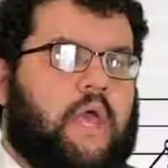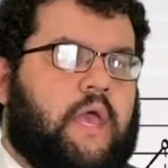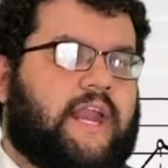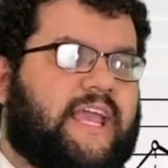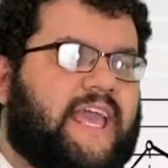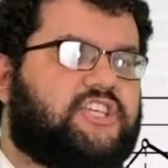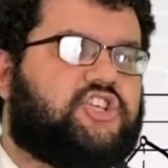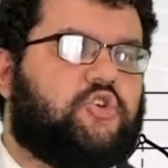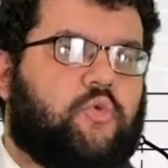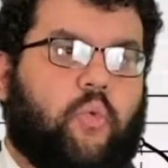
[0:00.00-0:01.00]
And in case
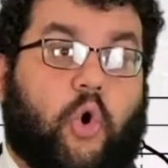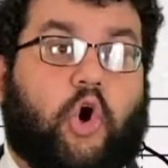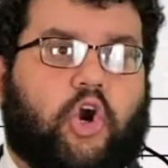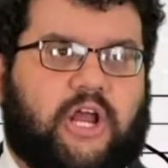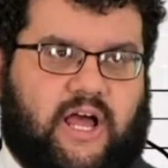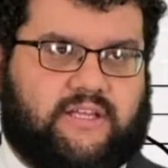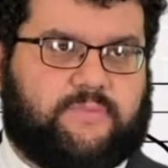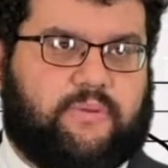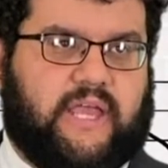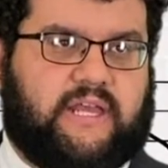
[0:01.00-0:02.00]
you were
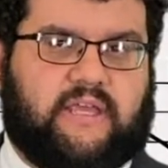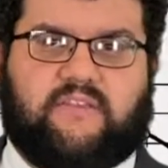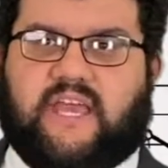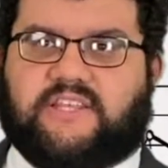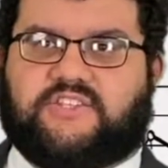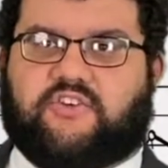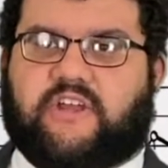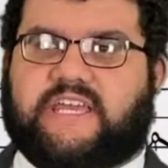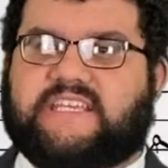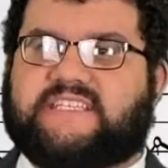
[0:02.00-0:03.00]
contemplating, the answer
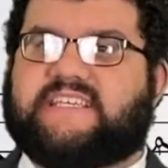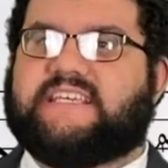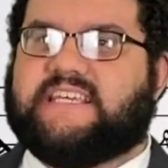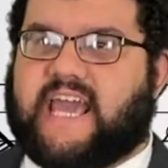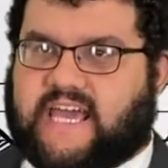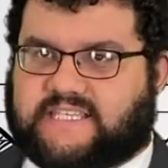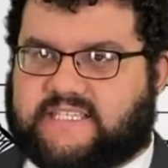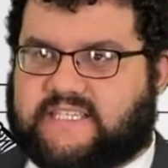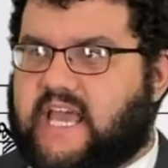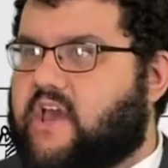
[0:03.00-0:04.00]
is
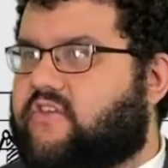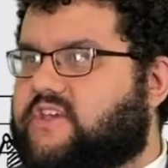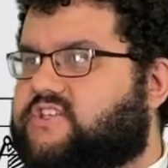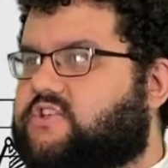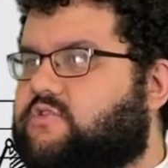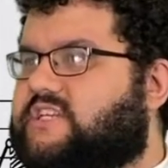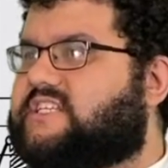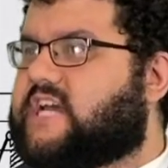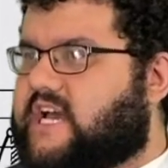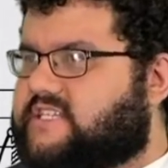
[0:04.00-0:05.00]
yes. This suit
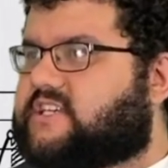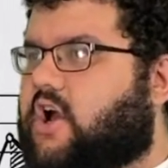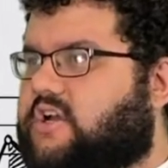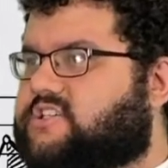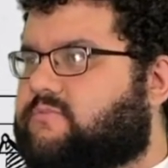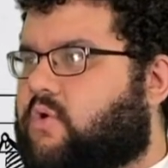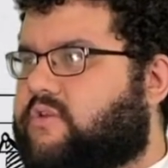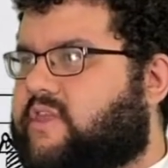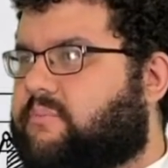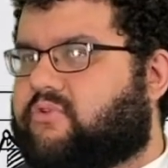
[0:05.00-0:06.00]
does cost more
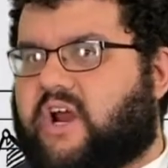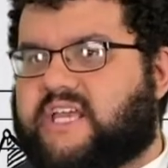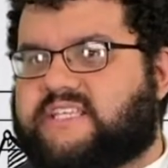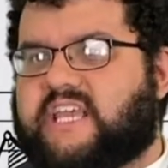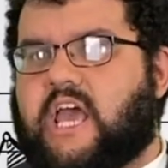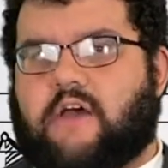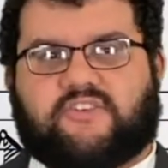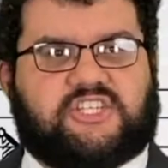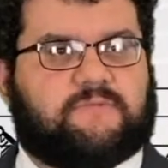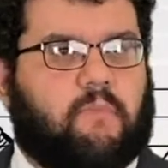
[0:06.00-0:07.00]
than the price of a
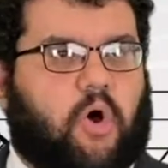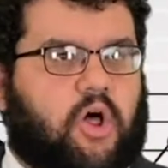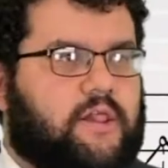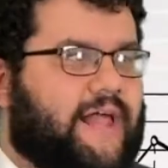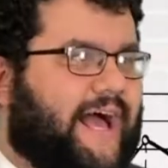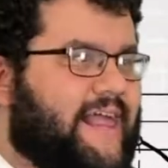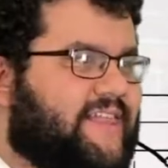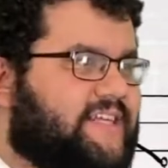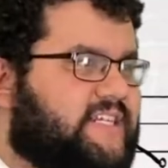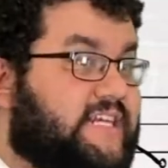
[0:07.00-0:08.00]
small
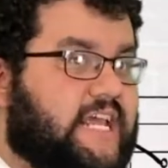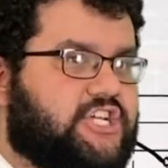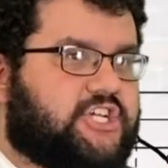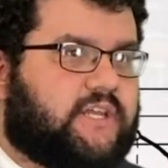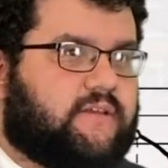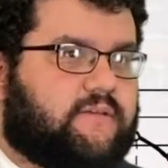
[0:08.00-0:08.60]
island nation.